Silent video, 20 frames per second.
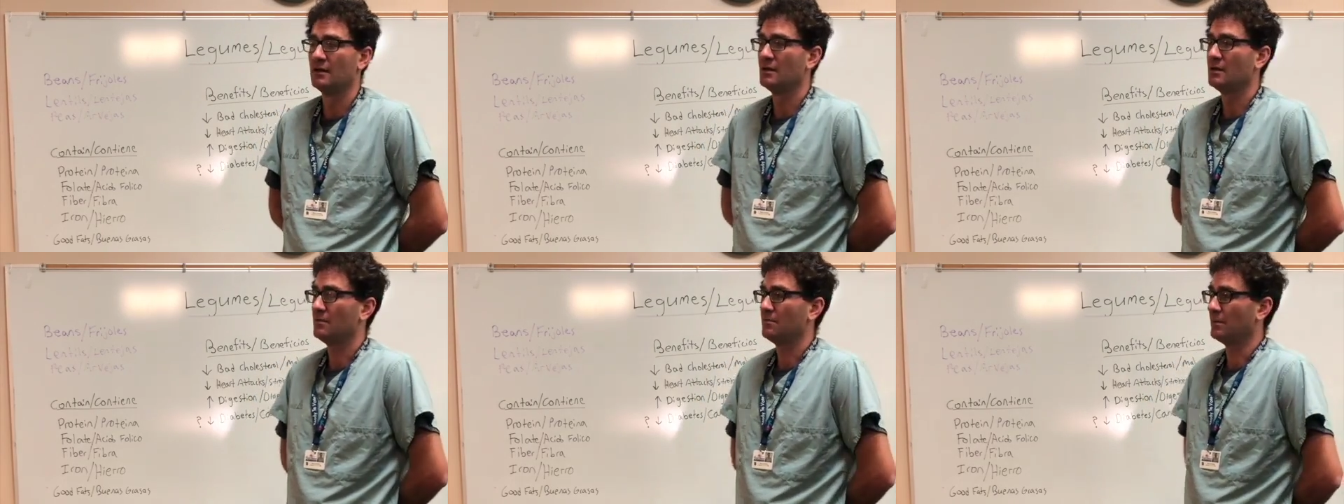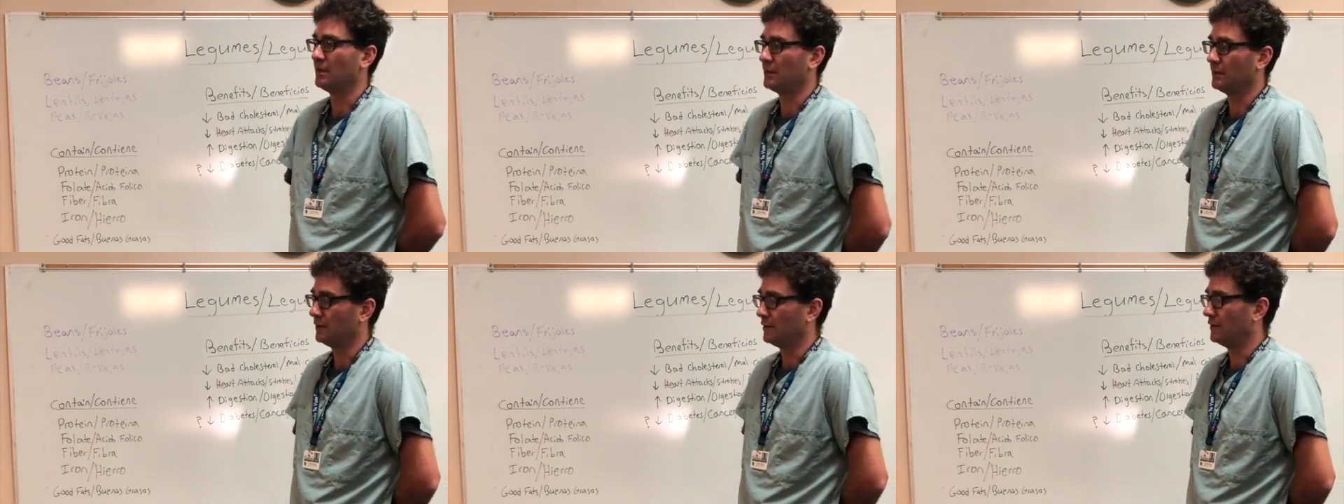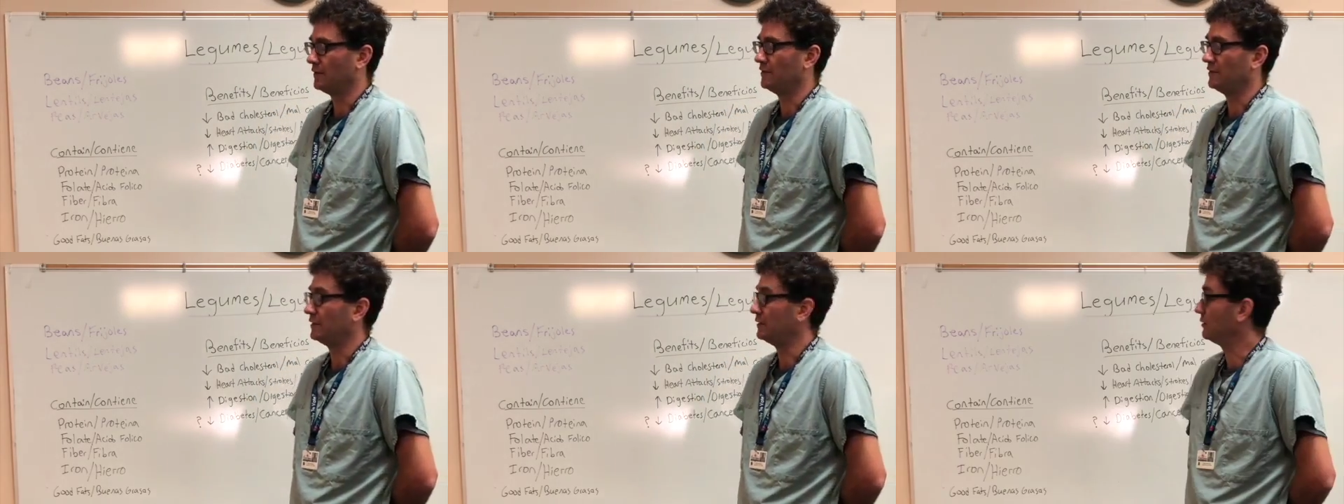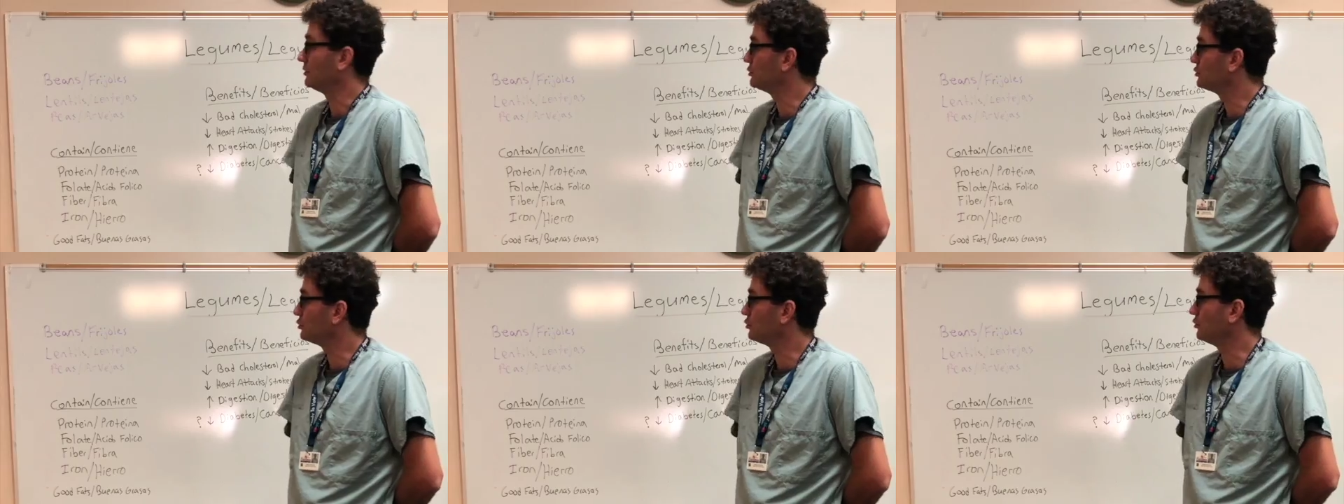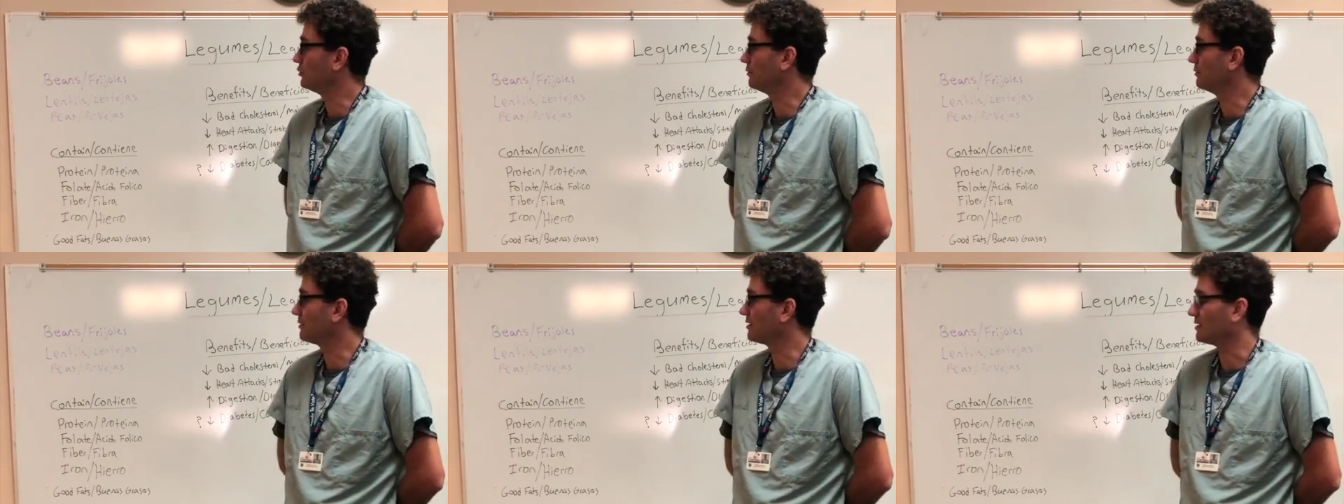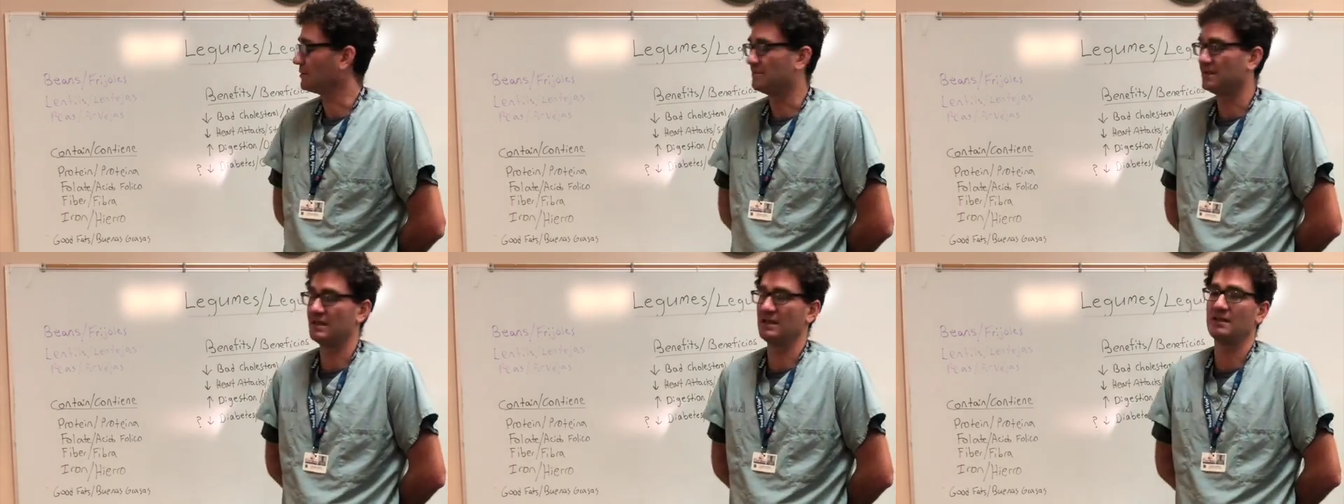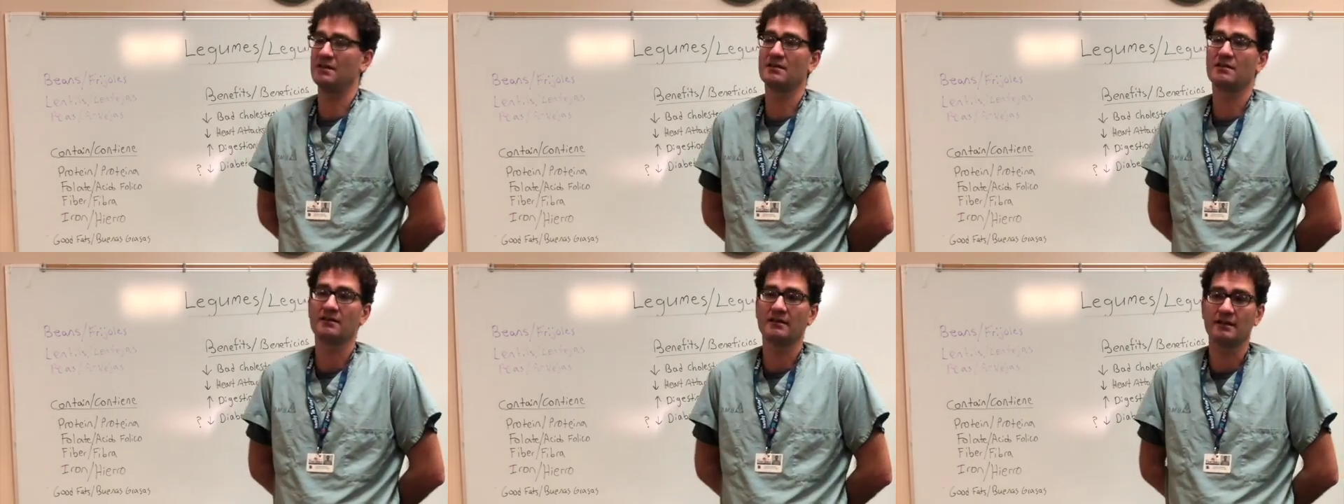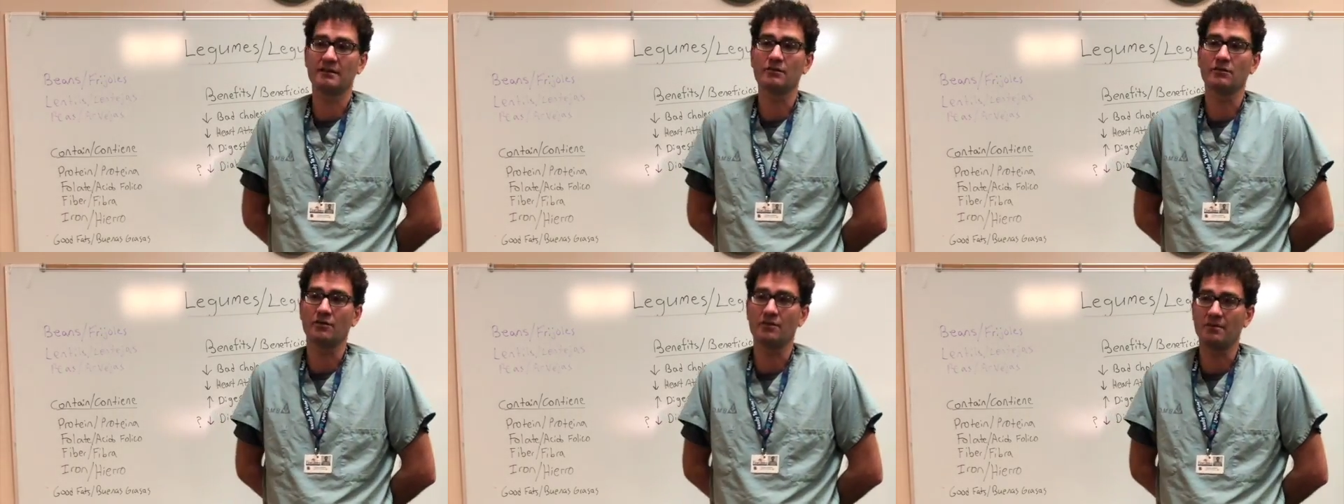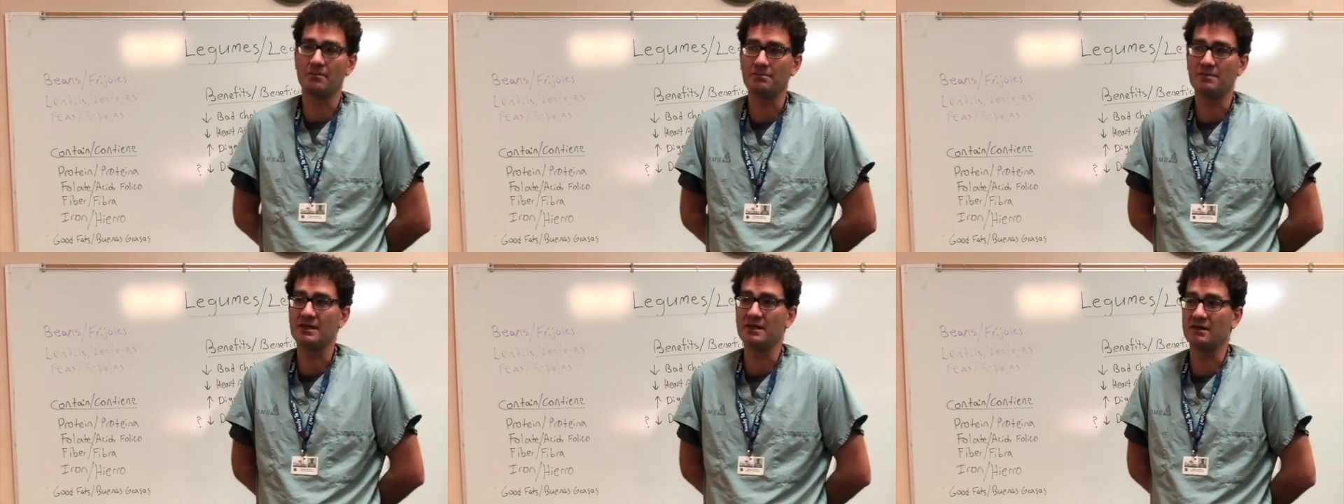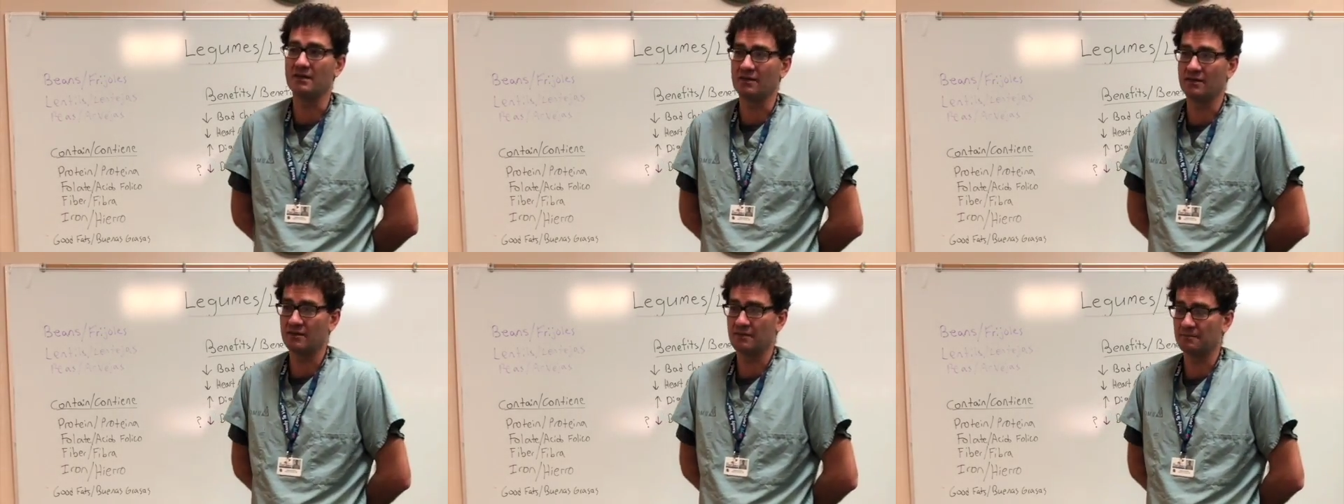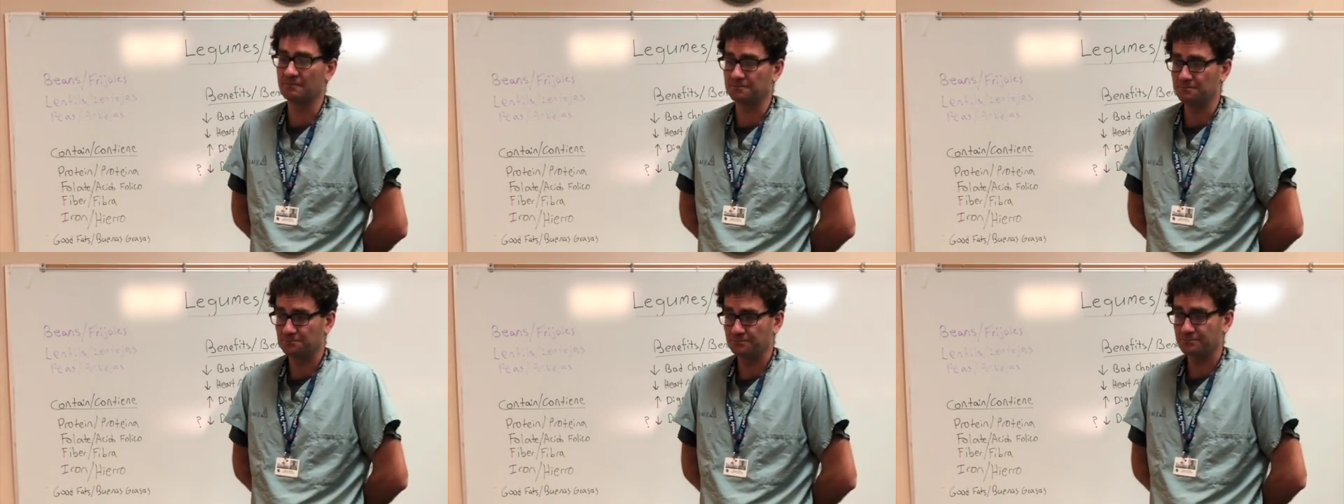But the legumes, the beans, lentils, and peas